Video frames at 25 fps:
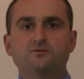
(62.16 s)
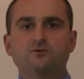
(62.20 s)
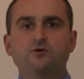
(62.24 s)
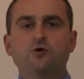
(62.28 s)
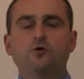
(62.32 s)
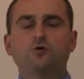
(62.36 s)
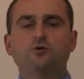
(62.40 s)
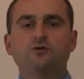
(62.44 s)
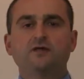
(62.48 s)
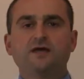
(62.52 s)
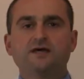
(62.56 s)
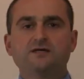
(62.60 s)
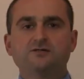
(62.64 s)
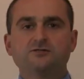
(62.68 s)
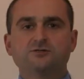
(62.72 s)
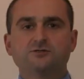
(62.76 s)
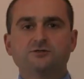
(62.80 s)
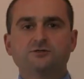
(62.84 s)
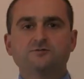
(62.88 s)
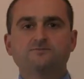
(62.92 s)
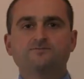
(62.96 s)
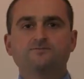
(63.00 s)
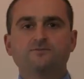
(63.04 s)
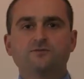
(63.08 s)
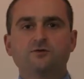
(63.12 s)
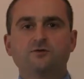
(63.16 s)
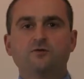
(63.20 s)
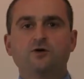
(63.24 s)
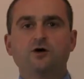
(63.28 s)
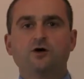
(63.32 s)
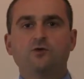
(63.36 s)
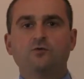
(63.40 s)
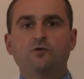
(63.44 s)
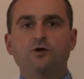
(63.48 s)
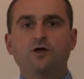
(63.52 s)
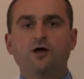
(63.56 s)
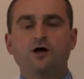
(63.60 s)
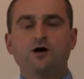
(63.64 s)
Cold laser
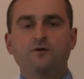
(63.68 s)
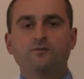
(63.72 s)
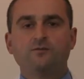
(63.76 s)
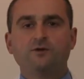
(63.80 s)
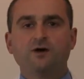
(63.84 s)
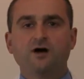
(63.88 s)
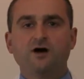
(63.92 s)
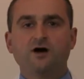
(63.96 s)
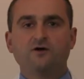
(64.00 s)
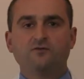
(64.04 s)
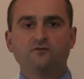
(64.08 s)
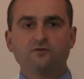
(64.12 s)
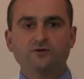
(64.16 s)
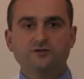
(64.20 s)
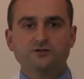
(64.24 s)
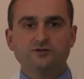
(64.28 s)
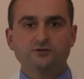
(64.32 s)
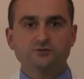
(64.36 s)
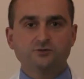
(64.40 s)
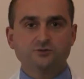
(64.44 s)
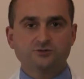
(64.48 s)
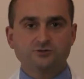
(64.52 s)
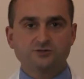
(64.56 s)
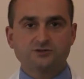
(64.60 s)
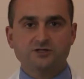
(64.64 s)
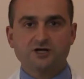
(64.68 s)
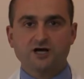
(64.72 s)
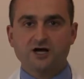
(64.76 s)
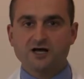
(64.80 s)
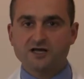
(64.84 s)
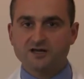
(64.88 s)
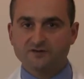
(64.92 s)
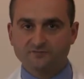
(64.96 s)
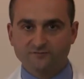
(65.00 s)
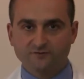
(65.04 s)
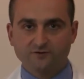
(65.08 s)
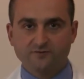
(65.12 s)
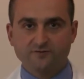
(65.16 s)
will help reduce
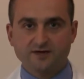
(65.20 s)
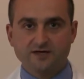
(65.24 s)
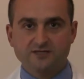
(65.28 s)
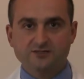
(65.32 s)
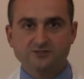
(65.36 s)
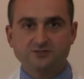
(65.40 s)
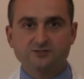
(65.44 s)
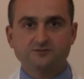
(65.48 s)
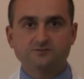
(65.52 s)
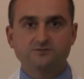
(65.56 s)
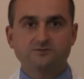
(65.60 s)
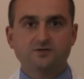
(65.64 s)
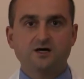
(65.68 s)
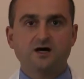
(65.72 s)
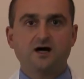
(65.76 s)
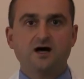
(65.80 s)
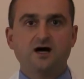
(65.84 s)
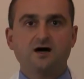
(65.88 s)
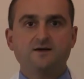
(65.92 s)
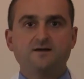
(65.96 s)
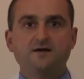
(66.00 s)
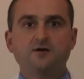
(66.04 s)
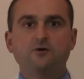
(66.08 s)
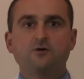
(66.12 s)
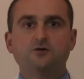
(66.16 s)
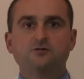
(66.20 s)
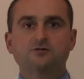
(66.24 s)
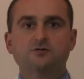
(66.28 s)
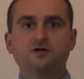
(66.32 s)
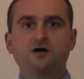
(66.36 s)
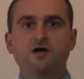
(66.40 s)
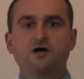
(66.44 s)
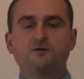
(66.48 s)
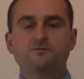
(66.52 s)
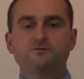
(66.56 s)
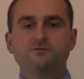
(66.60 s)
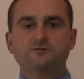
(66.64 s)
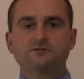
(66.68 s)
inflammation. It also
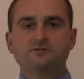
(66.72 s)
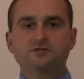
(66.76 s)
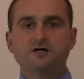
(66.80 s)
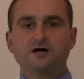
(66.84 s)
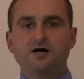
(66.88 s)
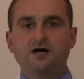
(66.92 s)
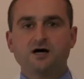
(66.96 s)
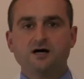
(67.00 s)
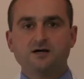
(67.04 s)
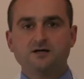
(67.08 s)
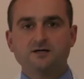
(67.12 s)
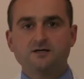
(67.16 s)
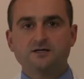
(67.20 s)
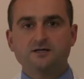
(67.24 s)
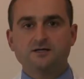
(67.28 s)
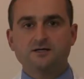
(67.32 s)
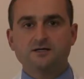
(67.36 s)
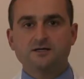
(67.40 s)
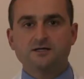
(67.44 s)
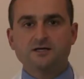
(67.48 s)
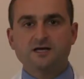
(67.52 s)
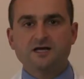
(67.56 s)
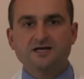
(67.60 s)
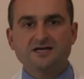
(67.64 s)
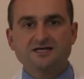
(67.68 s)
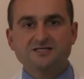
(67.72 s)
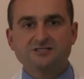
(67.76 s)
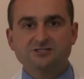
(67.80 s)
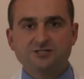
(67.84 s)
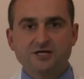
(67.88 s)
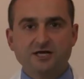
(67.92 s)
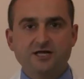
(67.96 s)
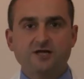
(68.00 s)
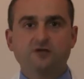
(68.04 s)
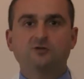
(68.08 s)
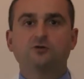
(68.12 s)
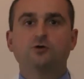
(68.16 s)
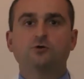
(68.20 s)
helps
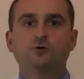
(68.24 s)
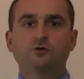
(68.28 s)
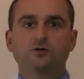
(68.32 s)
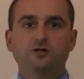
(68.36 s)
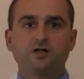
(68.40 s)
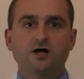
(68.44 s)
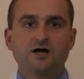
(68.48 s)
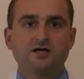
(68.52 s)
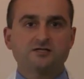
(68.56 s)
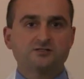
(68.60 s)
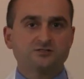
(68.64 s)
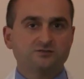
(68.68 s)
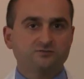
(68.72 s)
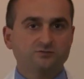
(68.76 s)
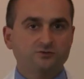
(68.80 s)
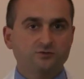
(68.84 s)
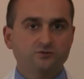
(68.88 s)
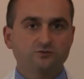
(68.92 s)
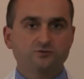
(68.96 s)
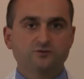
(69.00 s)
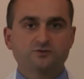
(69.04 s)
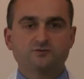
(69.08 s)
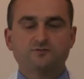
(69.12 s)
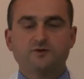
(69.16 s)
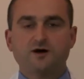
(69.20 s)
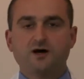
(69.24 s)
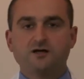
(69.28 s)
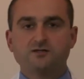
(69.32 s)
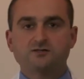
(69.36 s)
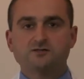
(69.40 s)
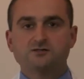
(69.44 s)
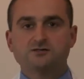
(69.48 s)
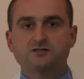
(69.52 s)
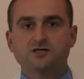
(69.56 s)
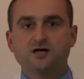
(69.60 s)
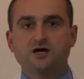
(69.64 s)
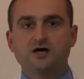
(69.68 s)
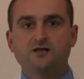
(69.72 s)
initiate a localized immune
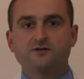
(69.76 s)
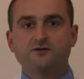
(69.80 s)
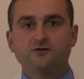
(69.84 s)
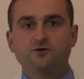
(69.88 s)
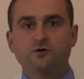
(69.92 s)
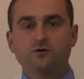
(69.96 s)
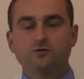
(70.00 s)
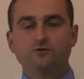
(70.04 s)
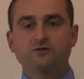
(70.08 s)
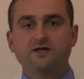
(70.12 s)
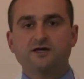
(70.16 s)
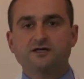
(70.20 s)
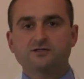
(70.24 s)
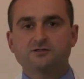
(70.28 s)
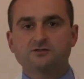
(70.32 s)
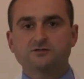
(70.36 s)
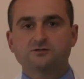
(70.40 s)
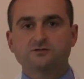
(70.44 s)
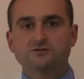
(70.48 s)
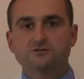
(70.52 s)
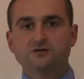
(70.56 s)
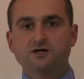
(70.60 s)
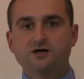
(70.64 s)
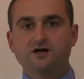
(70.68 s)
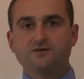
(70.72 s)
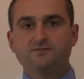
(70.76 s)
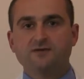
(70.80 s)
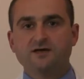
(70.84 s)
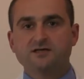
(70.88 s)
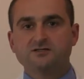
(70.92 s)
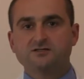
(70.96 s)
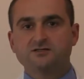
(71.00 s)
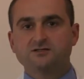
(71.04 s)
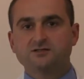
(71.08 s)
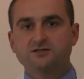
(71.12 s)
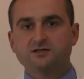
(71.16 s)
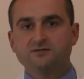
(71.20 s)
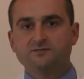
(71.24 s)
response. The cold laser
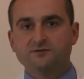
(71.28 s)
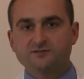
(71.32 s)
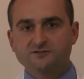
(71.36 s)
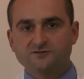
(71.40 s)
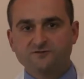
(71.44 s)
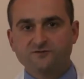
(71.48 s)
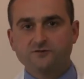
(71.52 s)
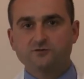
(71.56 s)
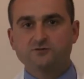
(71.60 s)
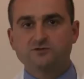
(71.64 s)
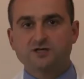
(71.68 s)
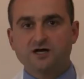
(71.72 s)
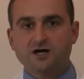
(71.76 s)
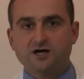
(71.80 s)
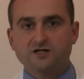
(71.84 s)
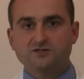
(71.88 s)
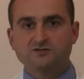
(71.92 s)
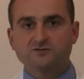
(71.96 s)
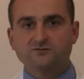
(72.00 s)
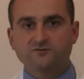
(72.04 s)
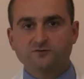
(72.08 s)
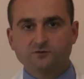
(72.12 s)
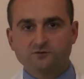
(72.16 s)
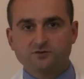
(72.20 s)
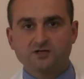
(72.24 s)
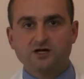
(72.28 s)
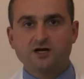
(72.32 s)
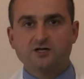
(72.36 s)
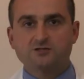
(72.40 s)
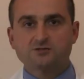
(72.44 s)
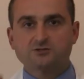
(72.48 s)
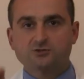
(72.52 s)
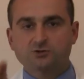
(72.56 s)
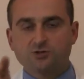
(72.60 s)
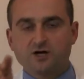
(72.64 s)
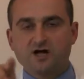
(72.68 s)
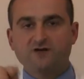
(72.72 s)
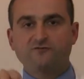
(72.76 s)
basically emits photons.
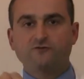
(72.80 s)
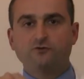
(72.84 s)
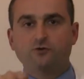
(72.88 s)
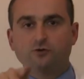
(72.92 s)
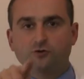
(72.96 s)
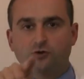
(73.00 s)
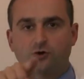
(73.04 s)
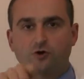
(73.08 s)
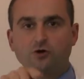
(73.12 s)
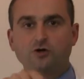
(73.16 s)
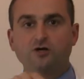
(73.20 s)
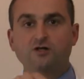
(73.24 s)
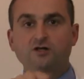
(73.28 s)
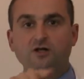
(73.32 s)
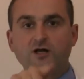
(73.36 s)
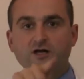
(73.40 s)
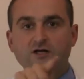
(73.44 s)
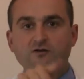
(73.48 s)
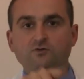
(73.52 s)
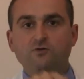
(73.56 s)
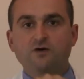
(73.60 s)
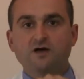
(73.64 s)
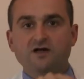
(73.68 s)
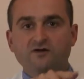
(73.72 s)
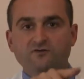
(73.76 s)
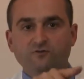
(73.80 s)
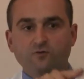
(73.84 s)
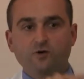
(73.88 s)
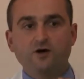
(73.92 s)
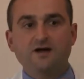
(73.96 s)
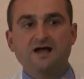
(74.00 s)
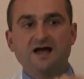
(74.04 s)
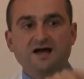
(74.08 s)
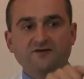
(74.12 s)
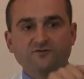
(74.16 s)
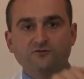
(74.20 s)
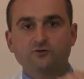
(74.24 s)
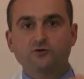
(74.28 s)
Photons travel along a light wave
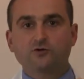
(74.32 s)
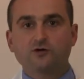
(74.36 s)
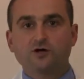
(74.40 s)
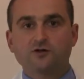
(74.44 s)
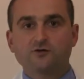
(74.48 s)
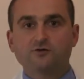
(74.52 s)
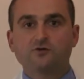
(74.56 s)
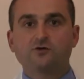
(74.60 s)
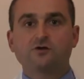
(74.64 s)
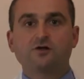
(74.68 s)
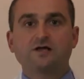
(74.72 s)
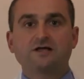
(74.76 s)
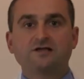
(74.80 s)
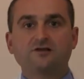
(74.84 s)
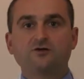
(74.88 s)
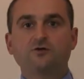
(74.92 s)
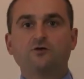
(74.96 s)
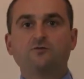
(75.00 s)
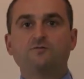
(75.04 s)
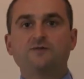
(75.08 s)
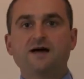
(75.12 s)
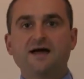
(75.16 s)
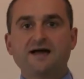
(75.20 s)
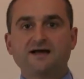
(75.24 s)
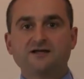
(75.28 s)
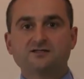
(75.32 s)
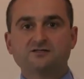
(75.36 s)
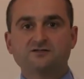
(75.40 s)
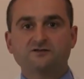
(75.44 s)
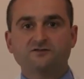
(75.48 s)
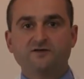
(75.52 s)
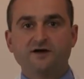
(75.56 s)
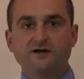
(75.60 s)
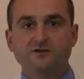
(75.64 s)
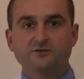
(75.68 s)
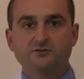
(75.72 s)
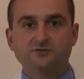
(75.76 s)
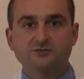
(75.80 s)
one after another. They're like little packets
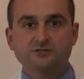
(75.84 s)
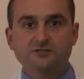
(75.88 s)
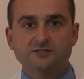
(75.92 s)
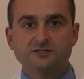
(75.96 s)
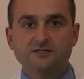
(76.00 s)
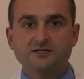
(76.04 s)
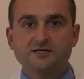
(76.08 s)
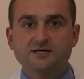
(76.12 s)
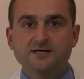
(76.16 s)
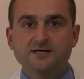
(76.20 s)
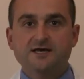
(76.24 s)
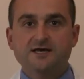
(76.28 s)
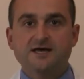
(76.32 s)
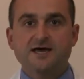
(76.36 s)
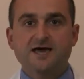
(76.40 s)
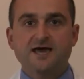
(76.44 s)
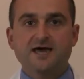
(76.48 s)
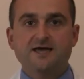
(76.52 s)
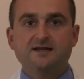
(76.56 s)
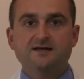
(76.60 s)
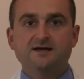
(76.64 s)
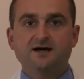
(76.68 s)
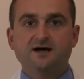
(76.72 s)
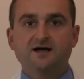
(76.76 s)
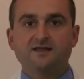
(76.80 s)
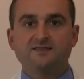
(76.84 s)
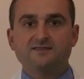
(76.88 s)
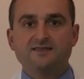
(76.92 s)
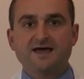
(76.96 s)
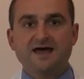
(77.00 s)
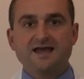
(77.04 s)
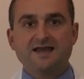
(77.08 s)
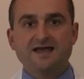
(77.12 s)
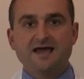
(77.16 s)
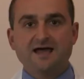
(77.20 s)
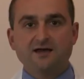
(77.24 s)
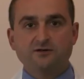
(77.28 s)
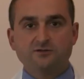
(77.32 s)
of energy. And
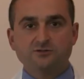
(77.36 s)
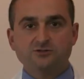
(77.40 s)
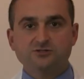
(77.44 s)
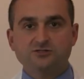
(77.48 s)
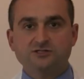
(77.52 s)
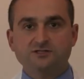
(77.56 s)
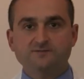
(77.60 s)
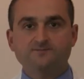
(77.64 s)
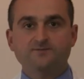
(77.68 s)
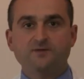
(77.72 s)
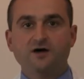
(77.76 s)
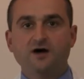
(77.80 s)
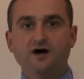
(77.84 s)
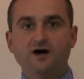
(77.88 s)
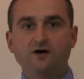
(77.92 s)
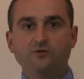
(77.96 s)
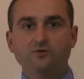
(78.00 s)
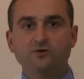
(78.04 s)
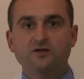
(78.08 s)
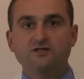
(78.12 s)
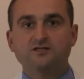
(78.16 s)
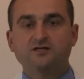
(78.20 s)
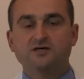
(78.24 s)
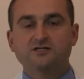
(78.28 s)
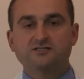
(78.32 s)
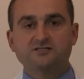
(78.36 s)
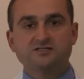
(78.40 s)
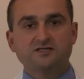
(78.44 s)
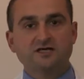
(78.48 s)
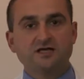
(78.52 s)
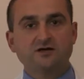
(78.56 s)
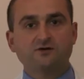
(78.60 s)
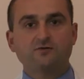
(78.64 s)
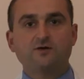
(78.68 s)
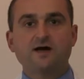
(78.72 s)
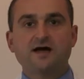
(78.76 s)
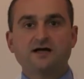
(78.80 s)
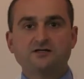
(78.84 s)
that energy, what it does is it
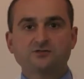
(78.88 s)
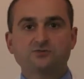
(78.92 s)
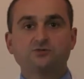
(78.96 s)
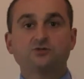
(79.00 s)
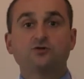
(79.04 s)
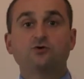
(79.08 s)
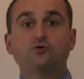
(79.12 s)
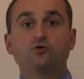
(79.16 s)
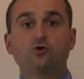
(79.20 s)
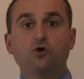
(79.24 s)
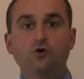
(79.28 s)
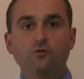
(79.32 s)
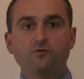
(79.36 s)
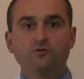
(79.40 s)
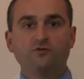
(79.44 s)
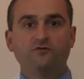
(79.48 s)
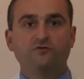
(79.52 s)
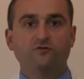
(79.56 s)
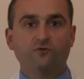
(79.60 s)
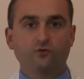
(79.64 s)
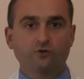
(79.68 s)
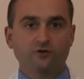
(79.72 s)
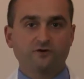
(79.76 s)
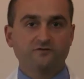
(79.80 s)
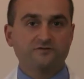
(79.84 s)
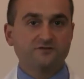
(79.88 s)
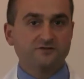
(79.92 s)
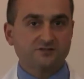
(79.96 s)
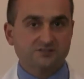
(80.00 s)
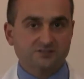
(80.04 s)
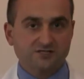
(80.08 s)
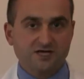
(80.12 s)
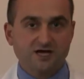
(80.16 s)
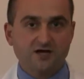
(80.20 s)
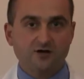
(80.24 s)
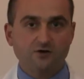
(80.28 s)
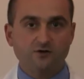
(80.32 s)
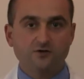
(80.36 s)
interacts with the chromophore of the
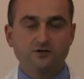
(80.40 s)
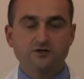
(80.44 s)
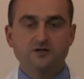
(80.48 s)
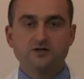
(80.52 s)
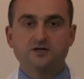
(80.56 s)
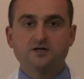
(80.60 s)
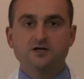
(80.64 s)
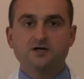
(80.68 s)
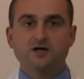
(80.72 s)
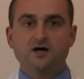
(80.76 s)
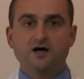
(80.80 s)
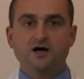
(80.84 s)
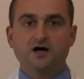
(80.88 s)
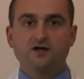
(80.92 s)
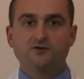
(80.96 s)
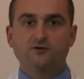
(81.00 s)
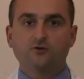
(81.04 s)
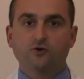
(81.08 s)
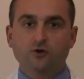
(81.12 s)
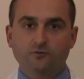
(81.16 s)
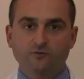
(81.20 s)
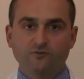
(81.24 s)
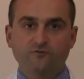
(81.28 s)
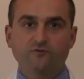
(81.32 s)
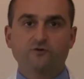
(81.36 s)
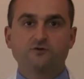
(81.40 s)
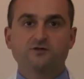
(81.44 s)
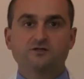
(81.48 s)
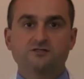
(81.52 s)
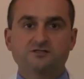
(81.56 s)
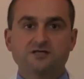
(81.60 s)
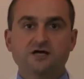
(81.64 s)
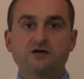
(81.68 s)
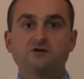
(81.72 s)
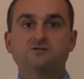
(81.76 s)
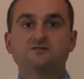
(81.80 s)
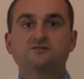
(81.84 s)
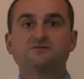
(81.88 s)
cell. The chromophore of the
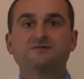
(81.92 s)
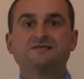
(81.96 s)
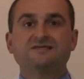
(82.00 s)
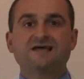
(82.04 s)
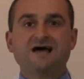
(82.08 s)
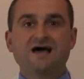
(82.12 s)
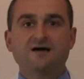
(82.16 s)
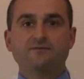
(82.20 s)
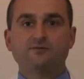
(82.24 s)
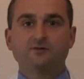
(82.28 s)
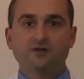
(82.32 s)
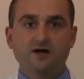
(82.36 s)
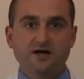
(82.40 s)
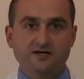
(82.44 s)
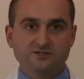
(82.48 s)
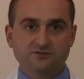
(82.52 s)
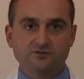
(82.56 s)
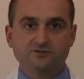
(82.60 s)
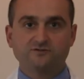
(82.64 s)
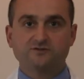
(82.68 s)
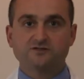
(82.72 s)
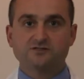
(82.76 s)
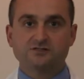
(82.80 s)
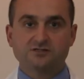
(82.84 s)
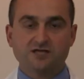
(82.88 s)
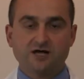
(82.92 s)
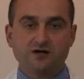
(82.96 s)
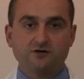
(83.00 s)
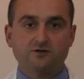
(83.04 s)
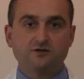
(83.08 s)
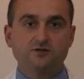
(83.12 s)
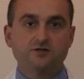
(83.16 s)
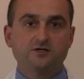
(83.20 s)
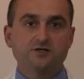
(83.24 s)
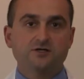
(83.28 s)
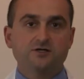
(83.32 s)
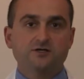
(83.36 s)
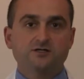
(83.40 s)
cell is the metabolizer of the cell.